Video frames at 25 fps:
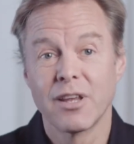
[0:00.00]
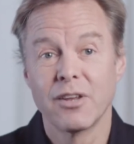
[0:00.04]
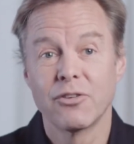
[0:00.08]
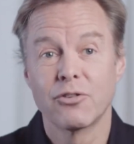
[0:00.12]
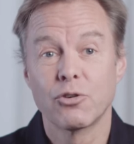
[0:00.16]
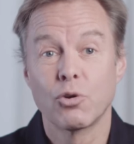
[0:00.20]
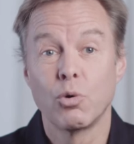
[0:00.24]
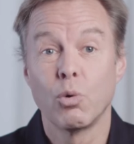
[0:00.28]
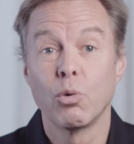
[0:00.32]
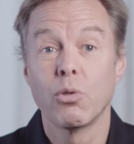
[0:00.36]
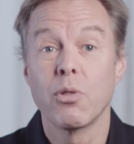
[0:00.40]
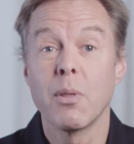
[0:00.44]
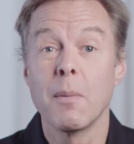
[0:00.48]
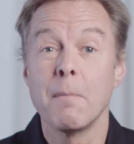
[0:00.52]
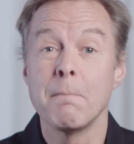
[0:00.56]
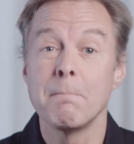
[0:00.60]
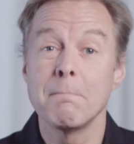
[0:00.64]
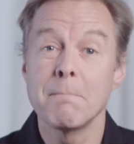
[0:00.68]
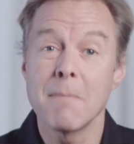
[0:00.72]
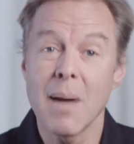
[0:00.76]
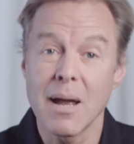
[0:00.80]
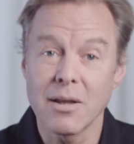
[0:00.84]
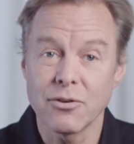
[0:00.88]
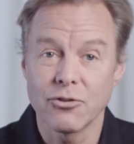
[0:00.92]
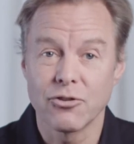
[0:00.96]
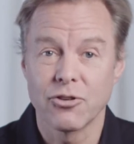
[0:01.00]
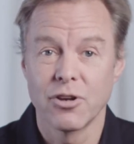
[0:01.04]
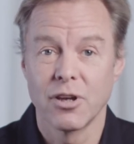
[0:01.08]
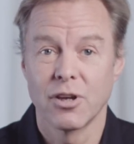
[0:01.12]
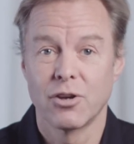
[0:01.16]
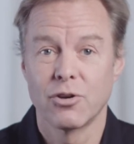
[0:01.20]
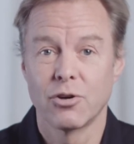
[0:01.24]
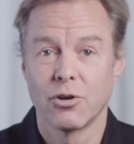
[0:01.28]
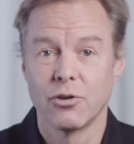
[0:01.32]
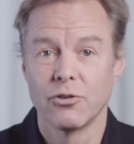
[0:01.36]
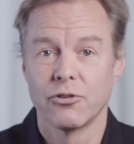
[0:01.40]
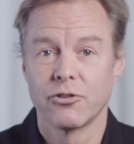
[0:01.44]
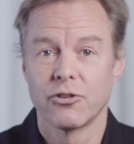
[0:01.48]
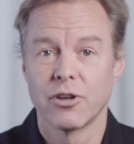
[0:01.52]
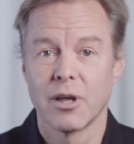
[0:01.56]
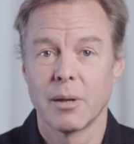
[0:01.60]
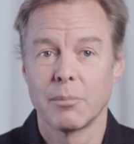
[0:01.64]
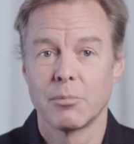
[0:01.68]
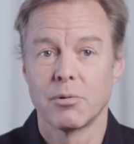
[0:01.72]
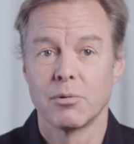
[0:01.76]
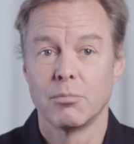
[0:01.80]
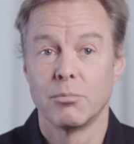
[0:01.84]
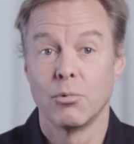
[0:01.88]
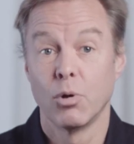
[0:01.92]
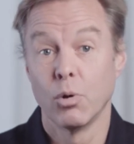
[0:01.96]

is called the matching concept,